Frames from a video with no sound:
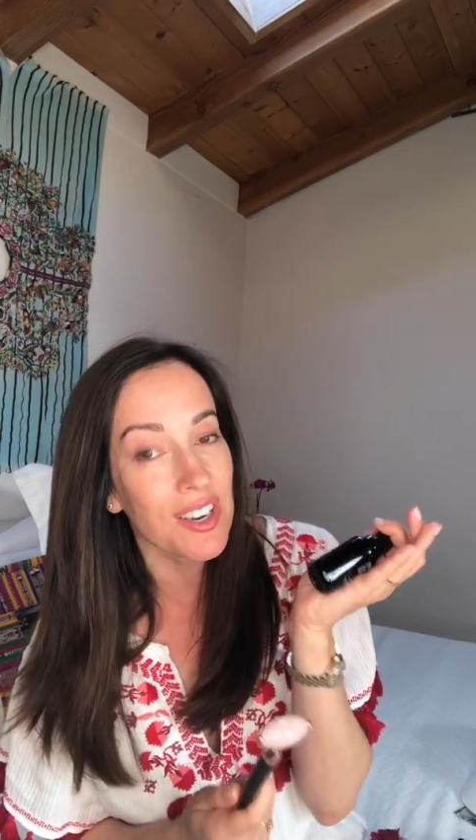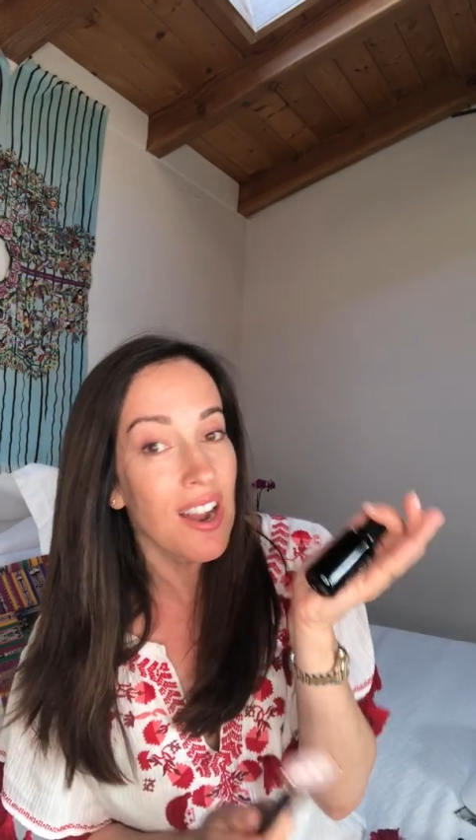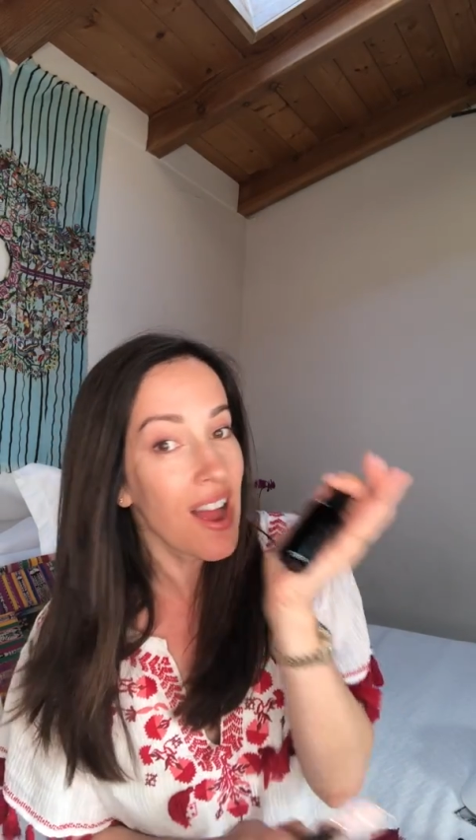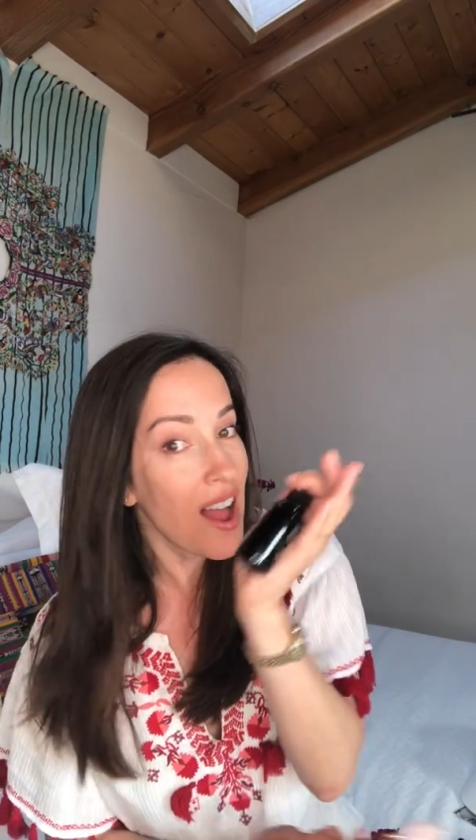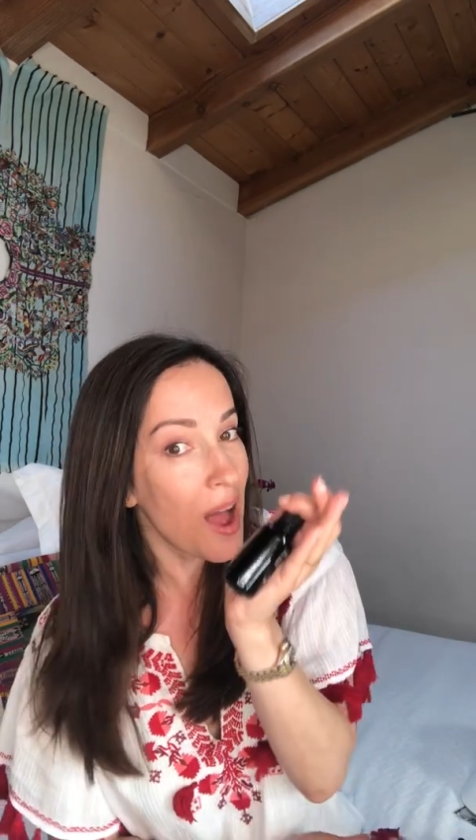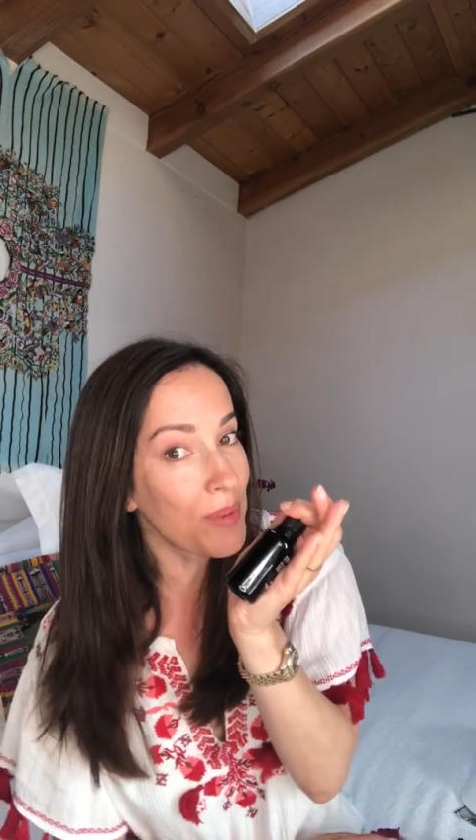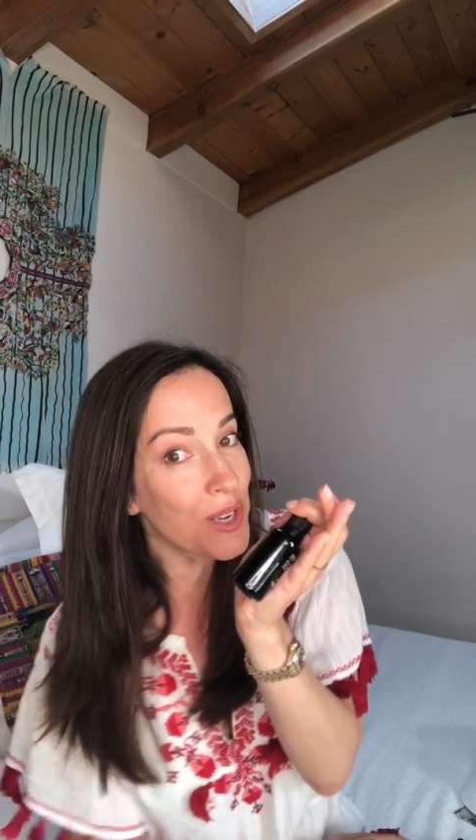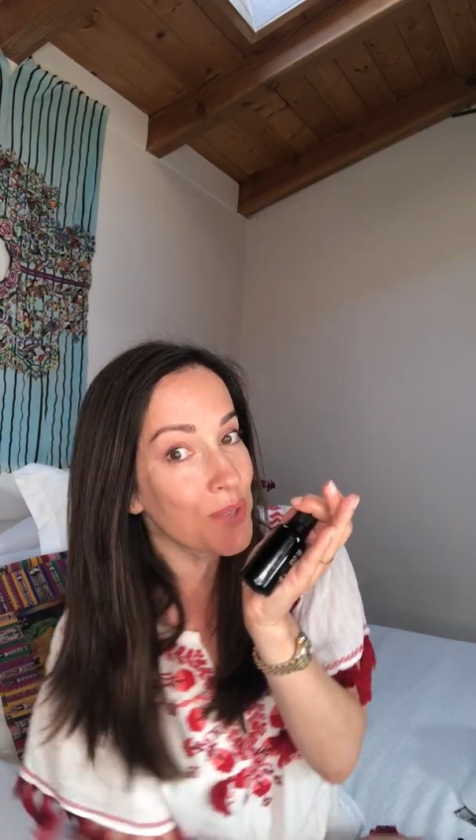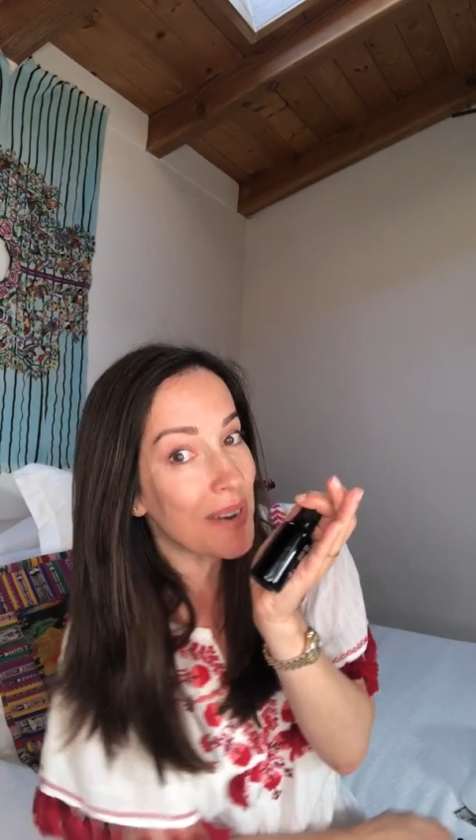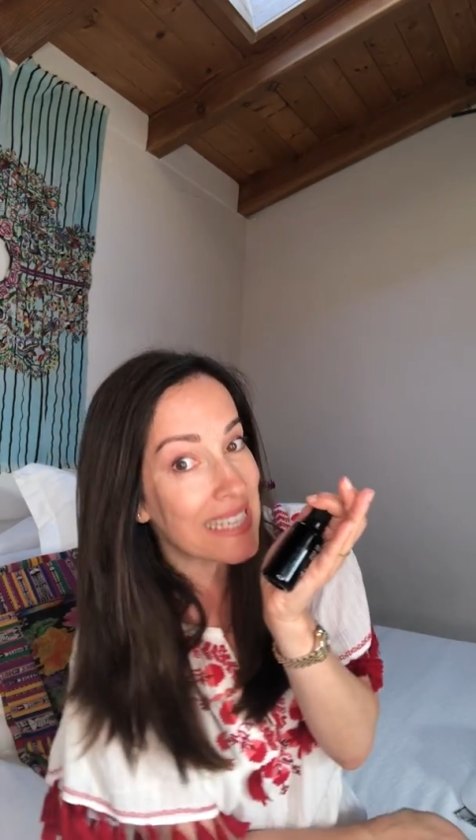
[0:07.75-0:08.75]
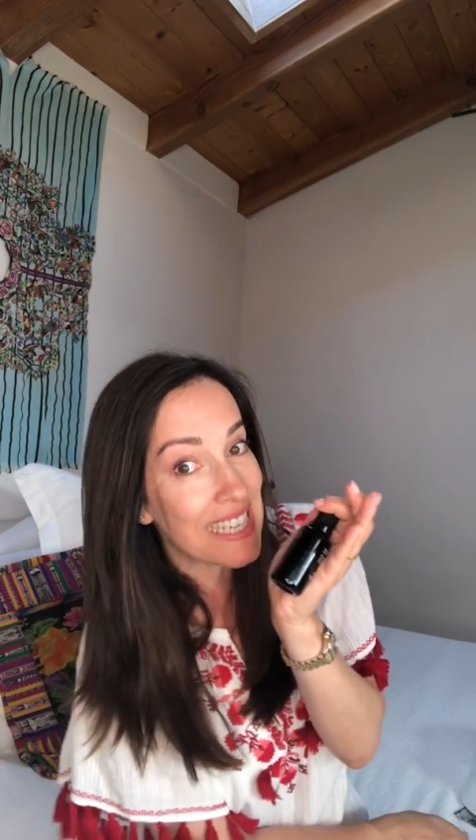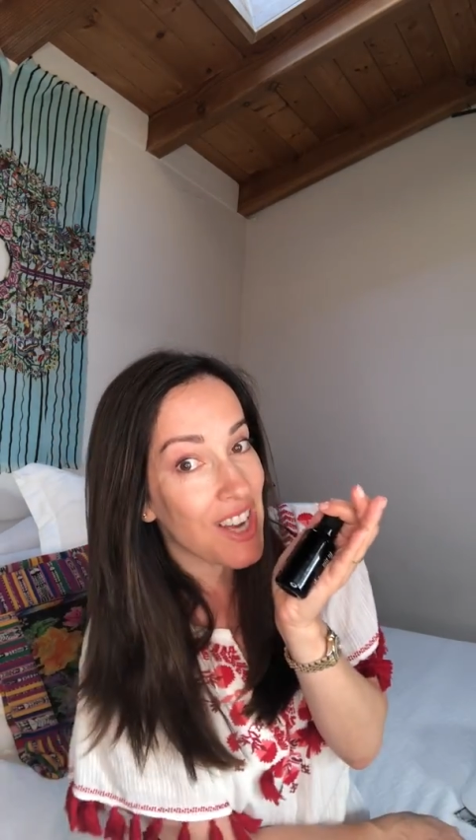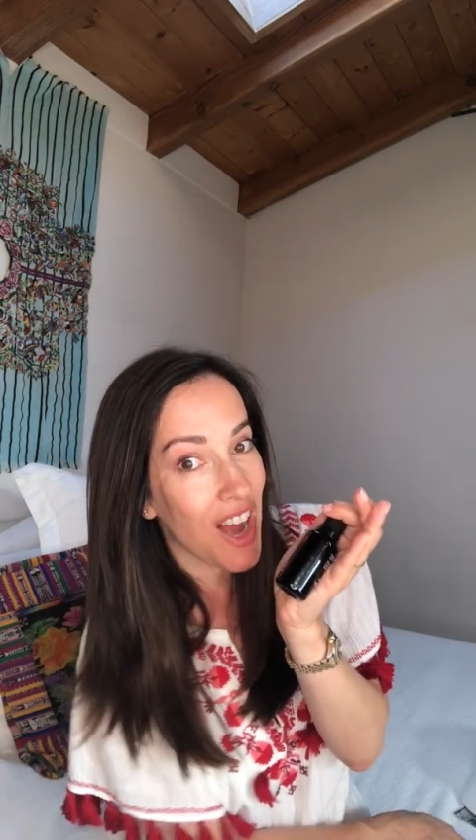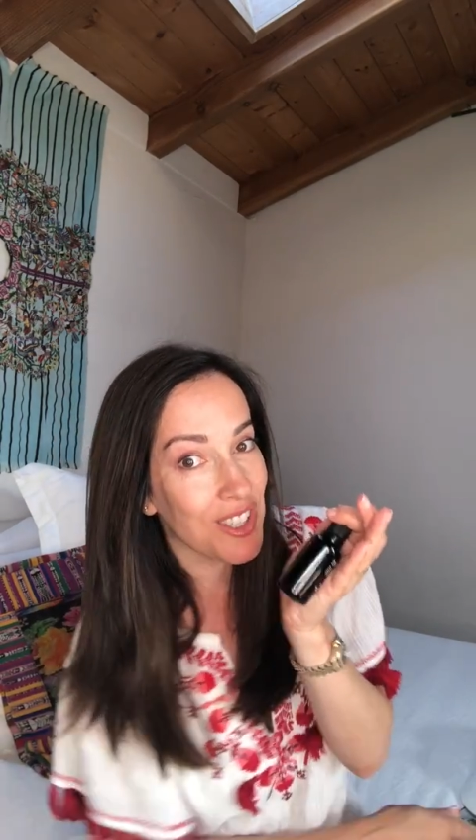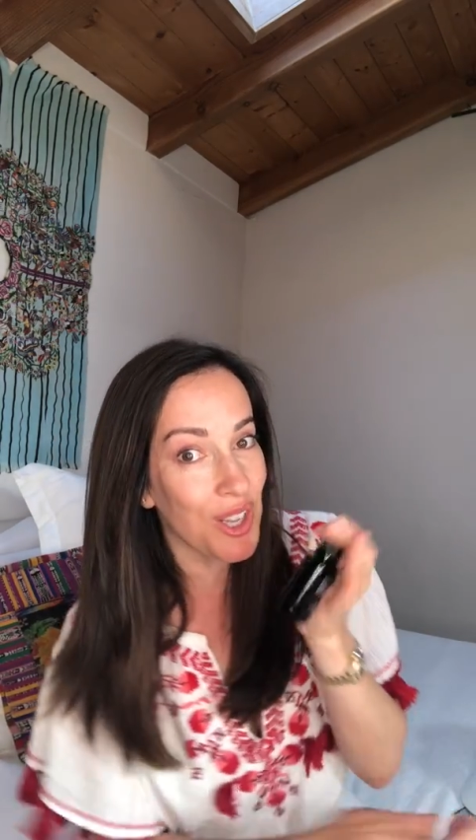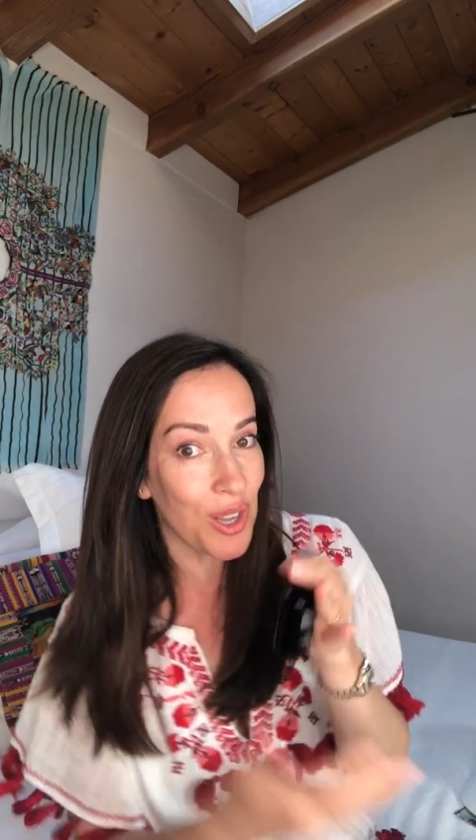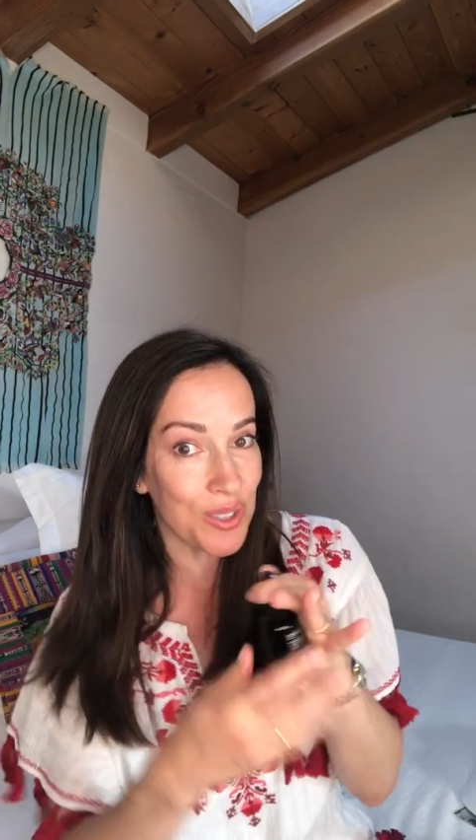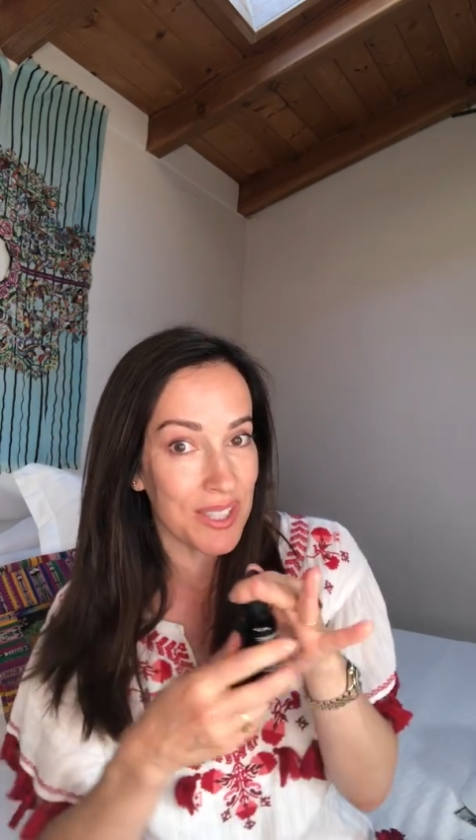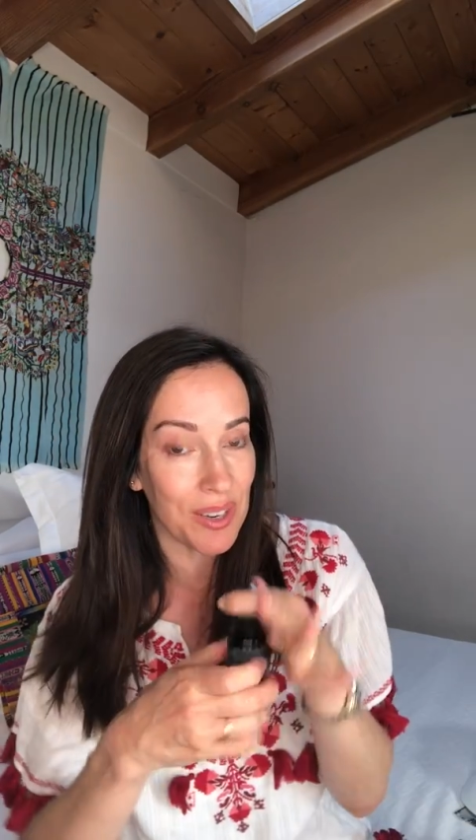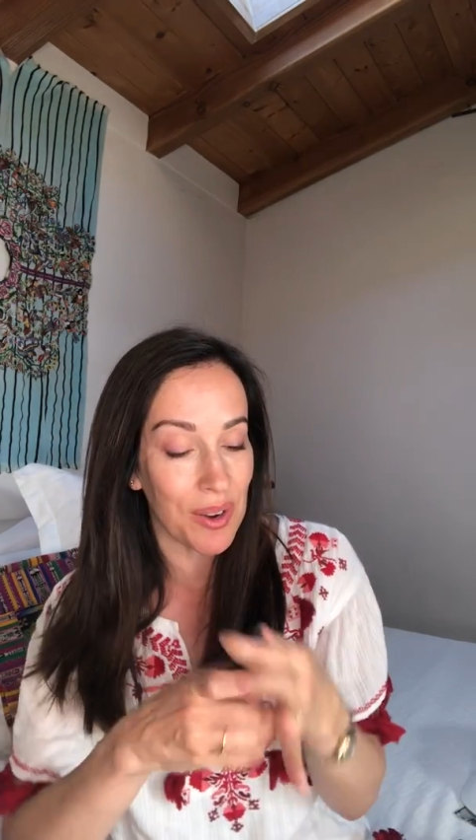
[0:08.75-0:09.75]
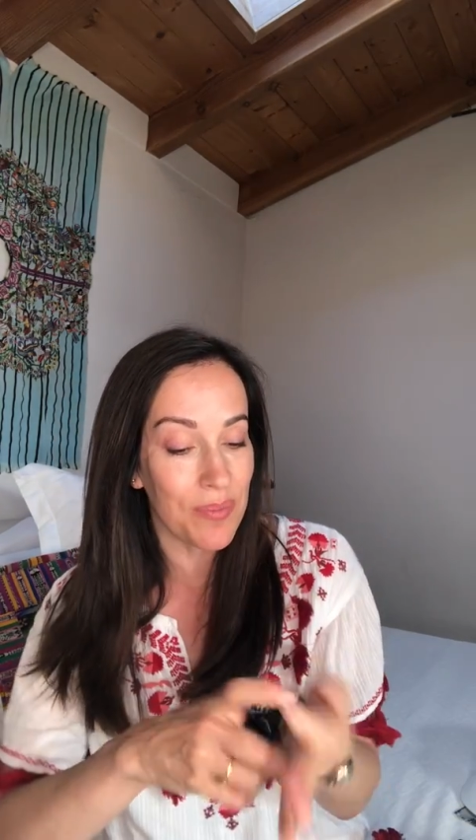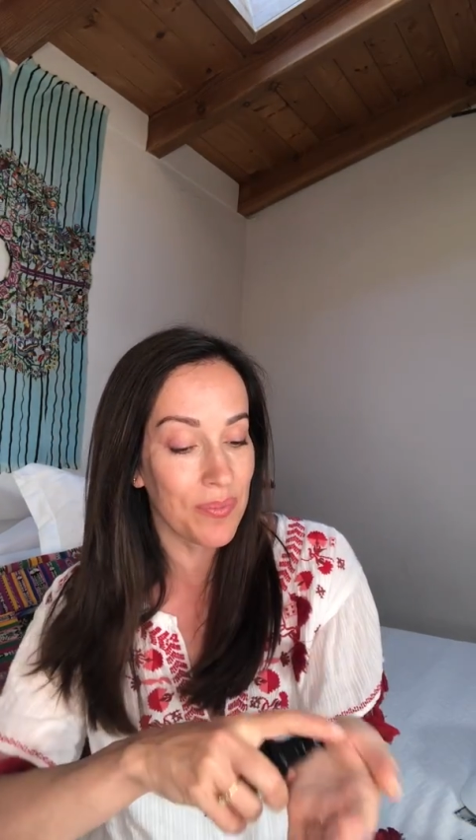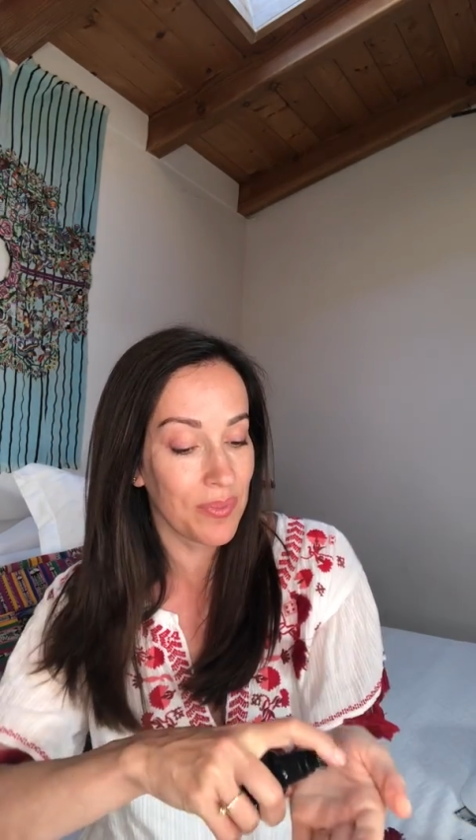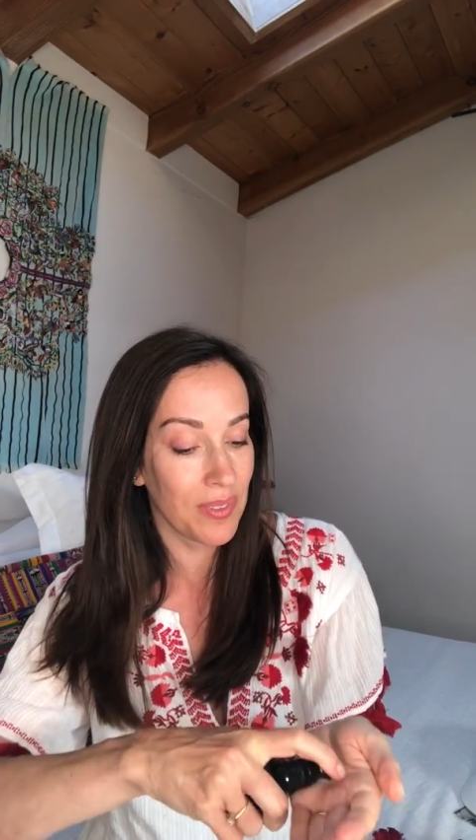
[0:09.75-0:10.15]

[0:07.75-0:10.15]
I'm going to use my Detox Glow Serum.